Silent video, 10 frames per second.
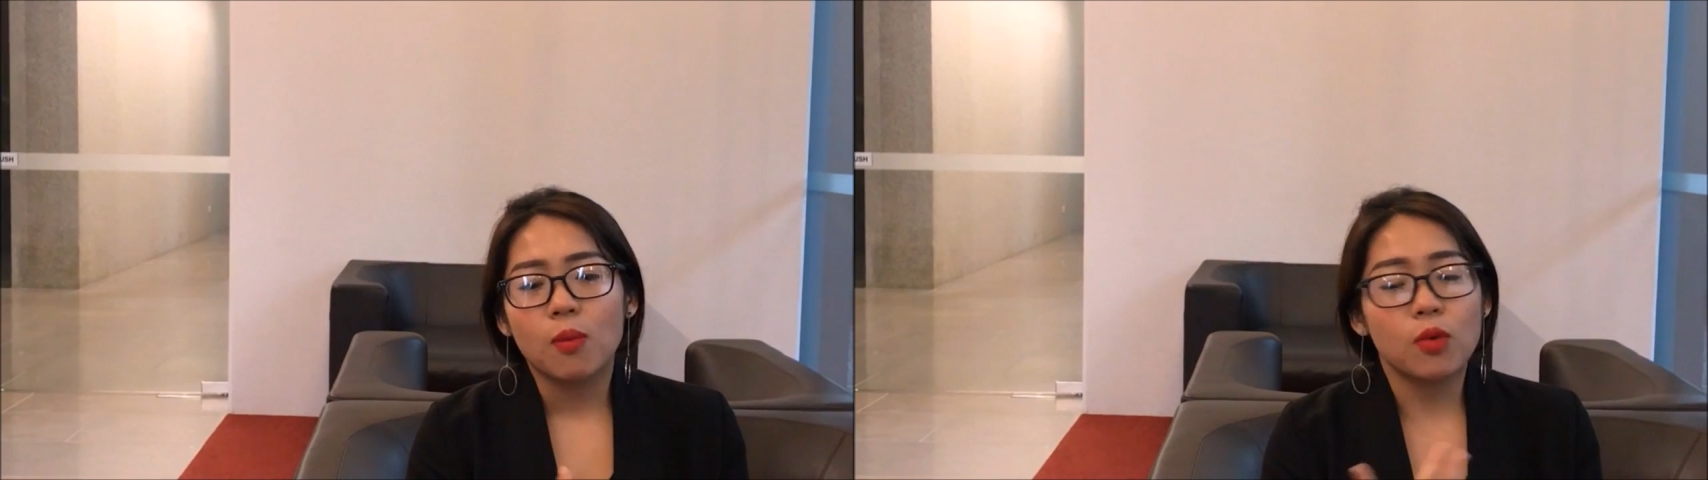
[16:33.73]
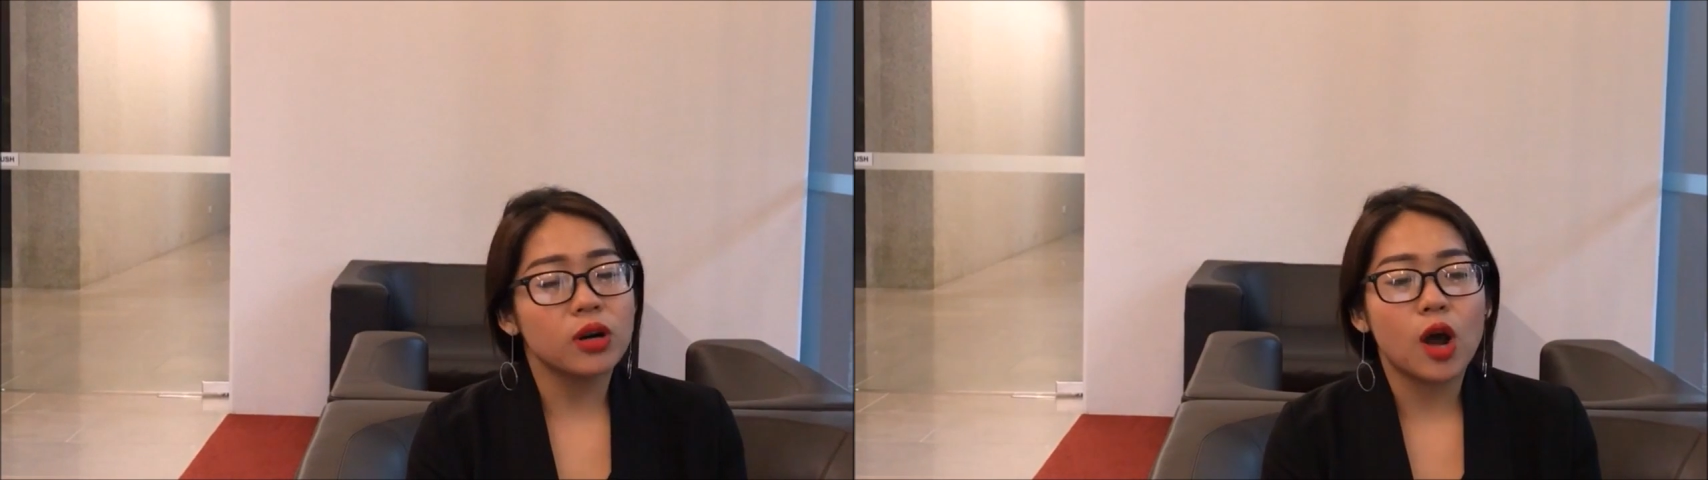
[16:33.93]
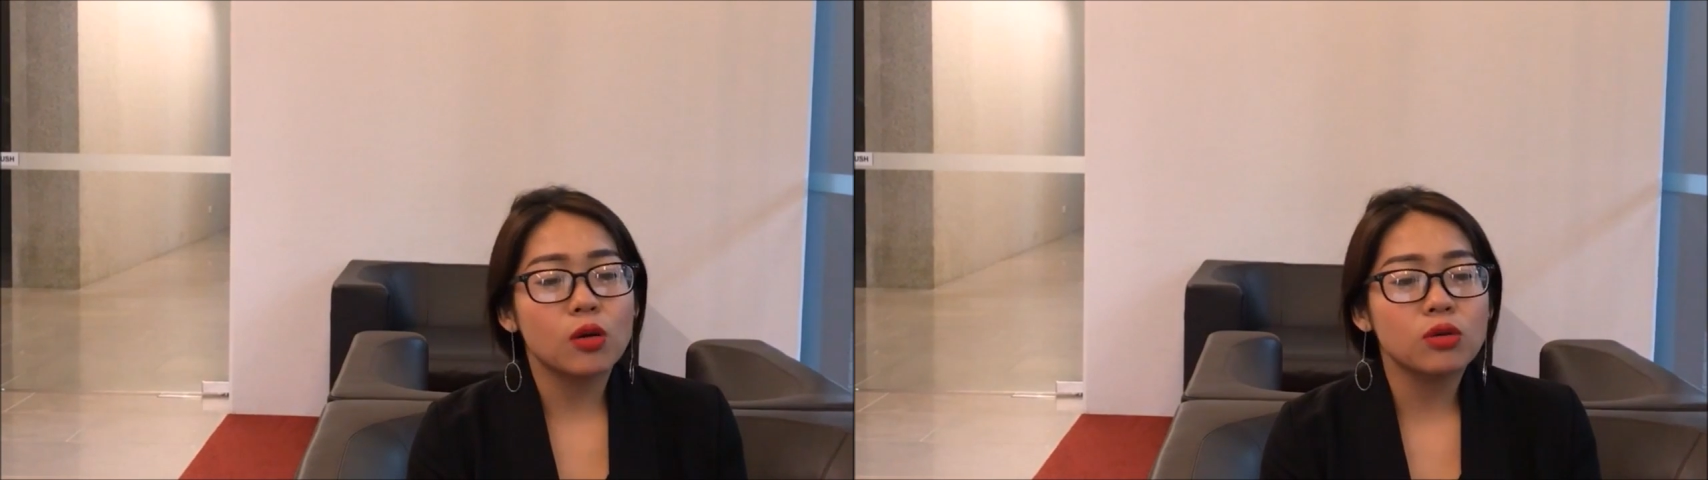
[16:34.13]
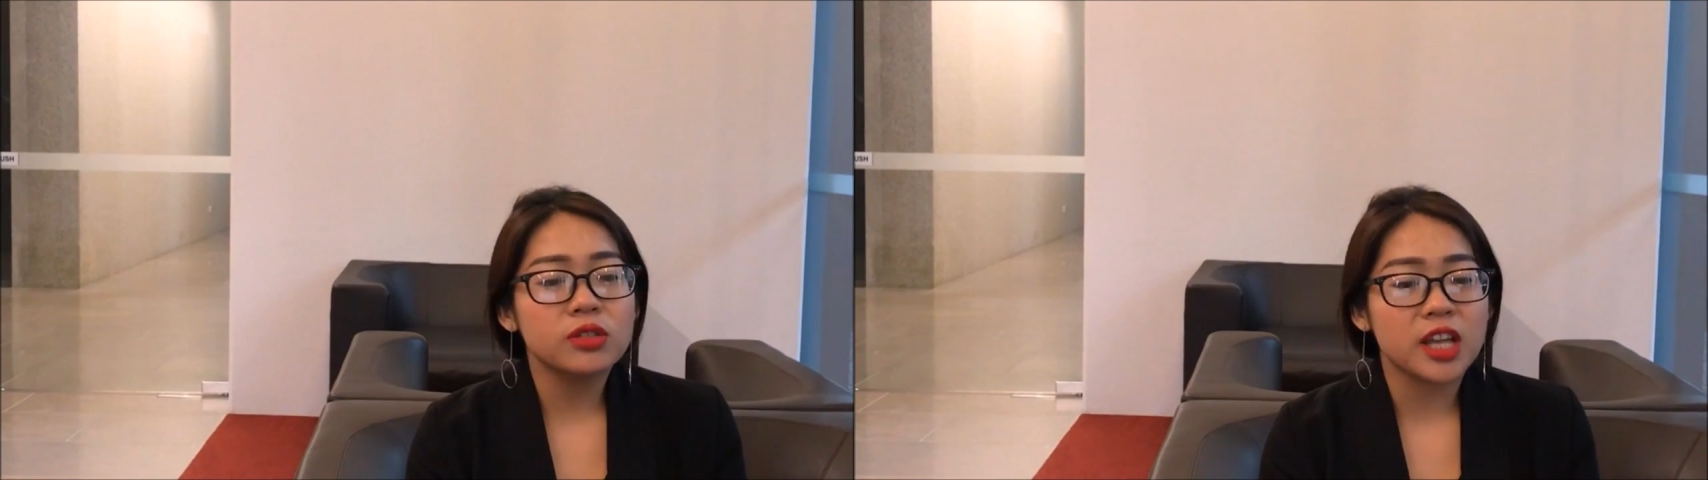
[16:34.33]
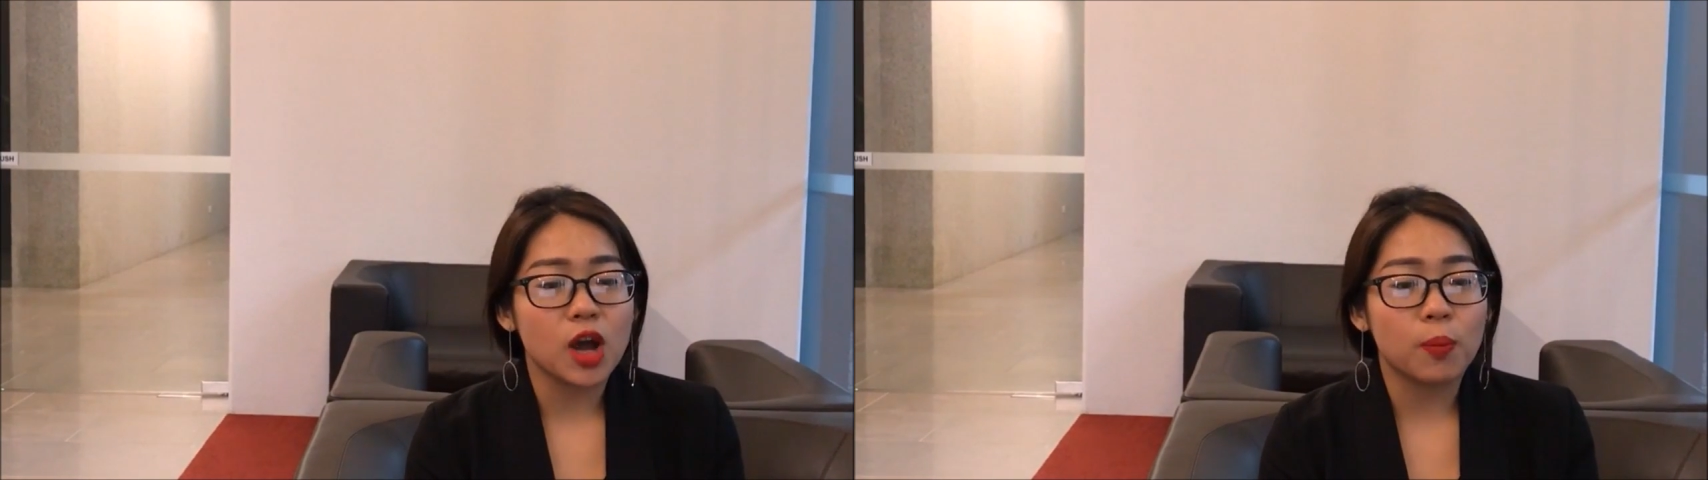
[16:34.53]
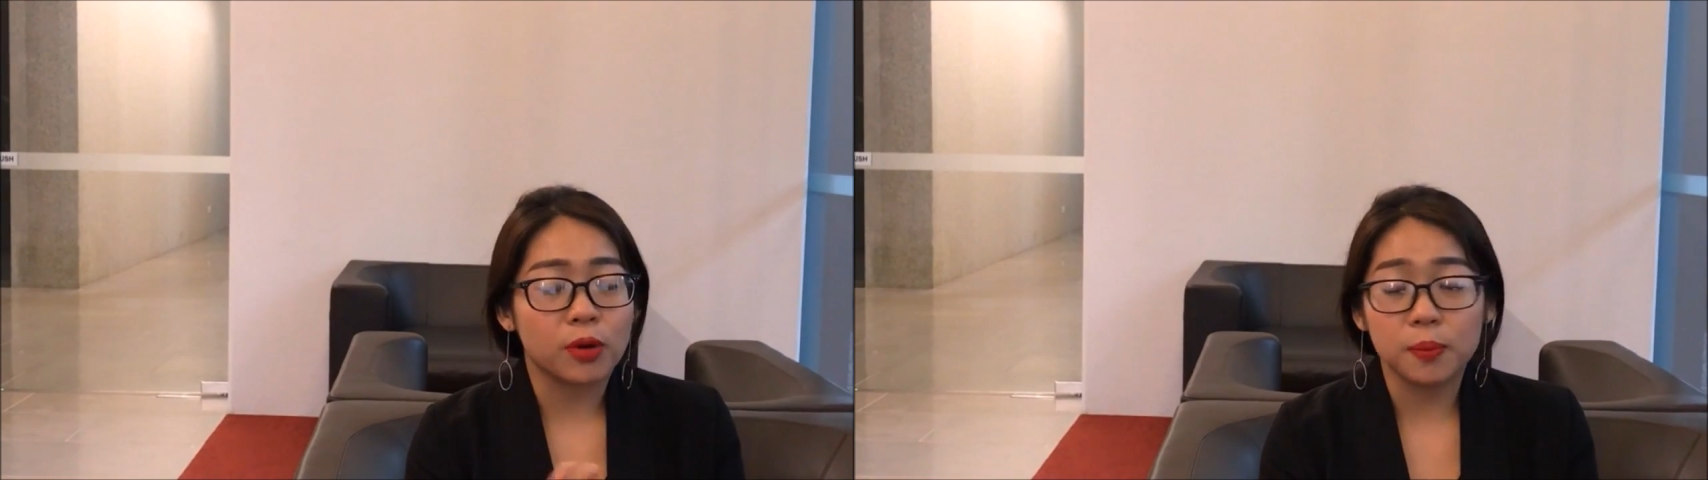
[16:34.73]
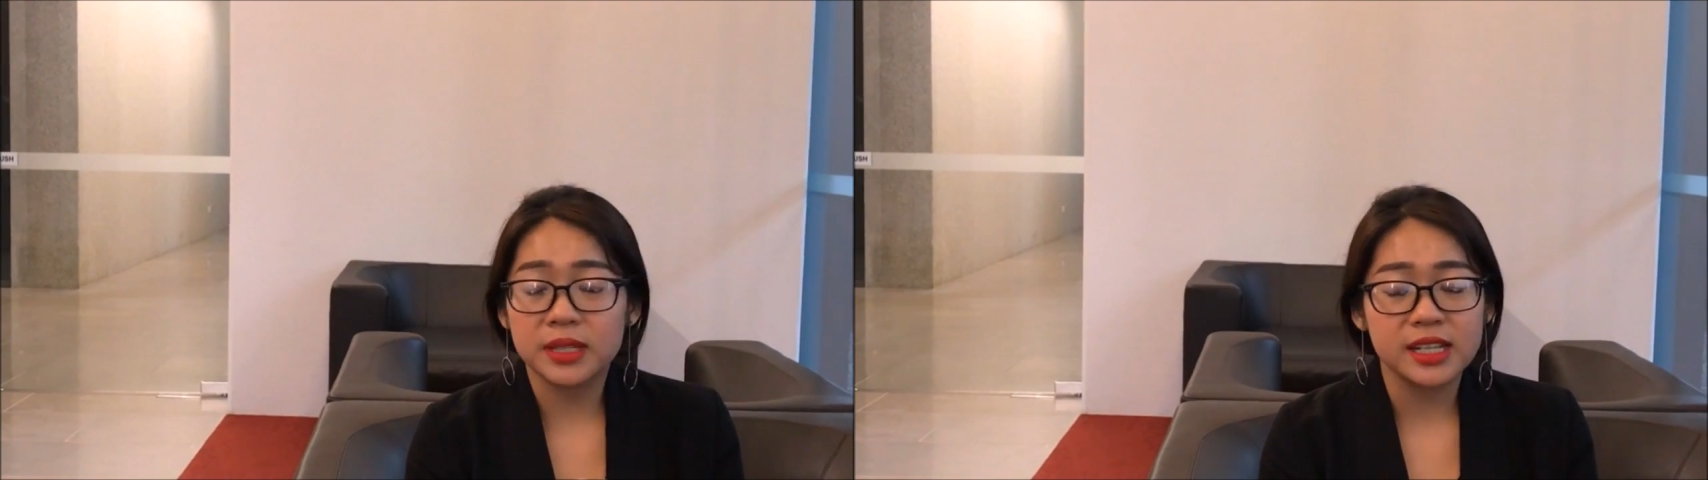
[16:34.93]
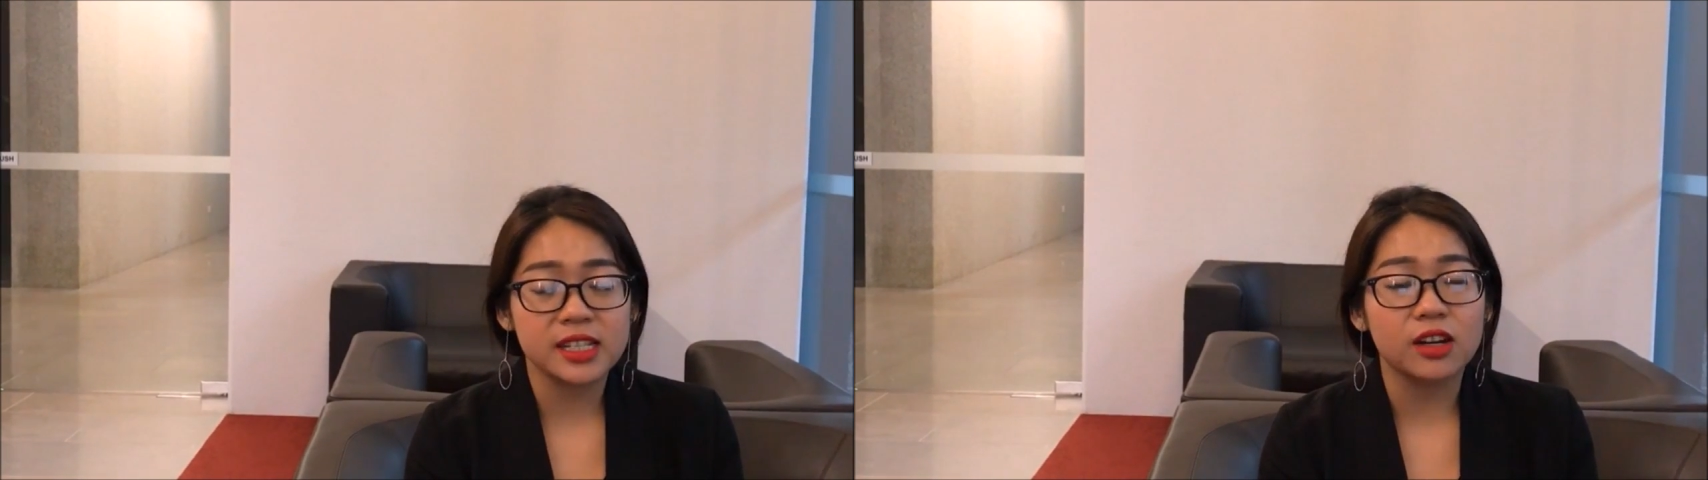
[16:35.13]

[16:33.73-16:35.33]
most hotel properties